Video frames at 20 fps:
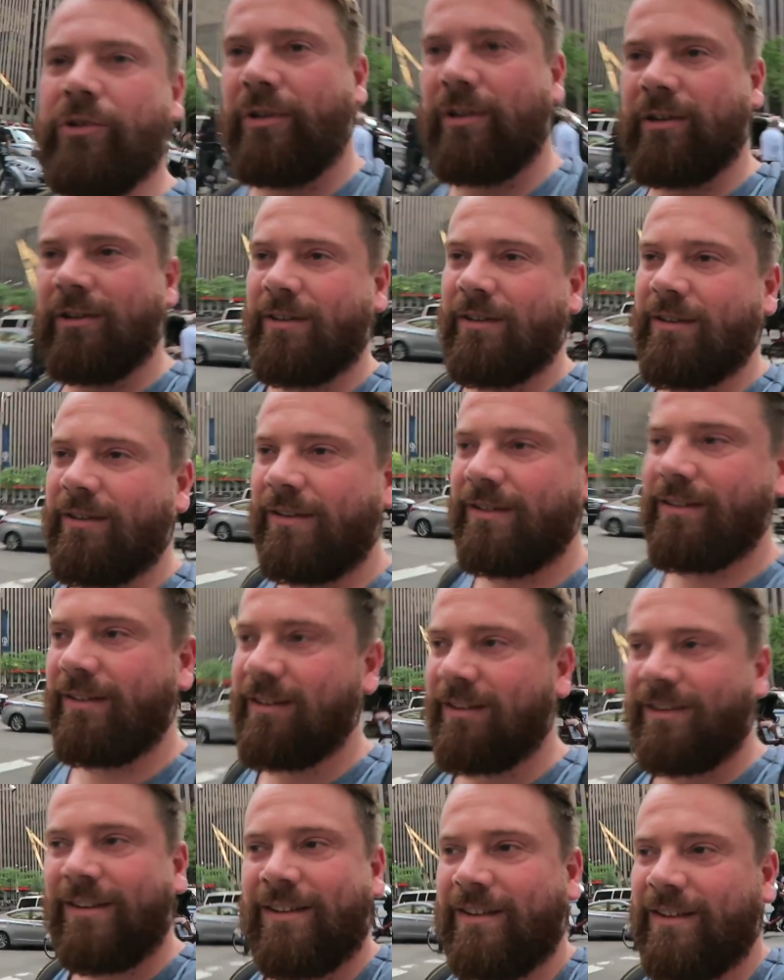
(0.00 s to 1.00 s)
you with that.
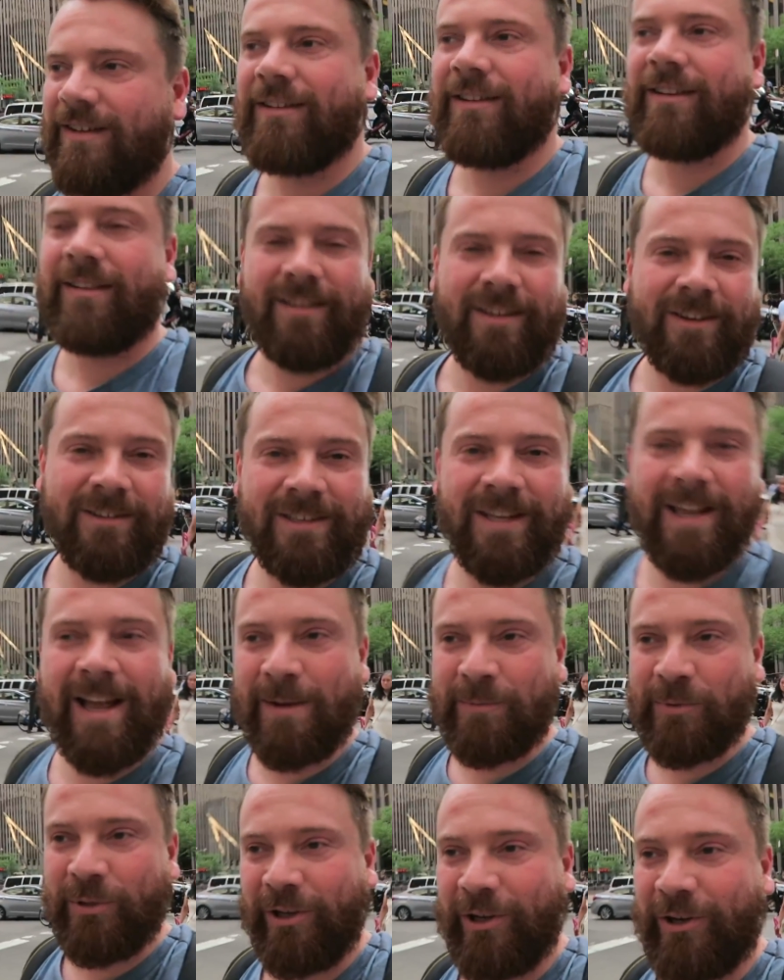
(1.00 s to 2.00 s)
One of the things I see
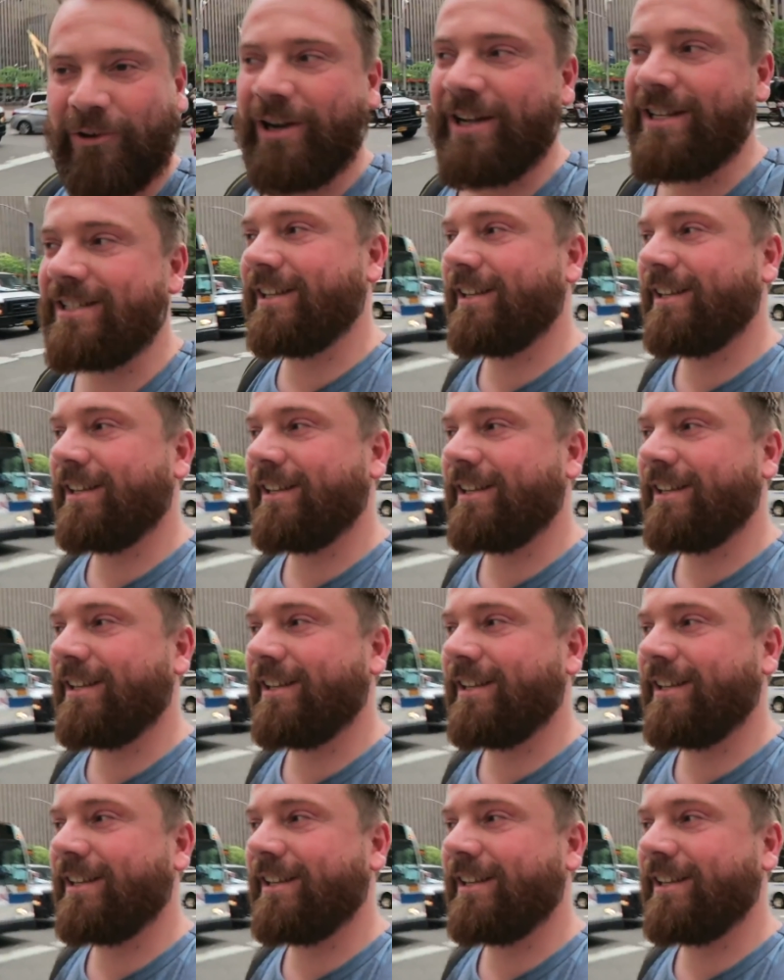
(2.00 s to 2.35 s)
most from people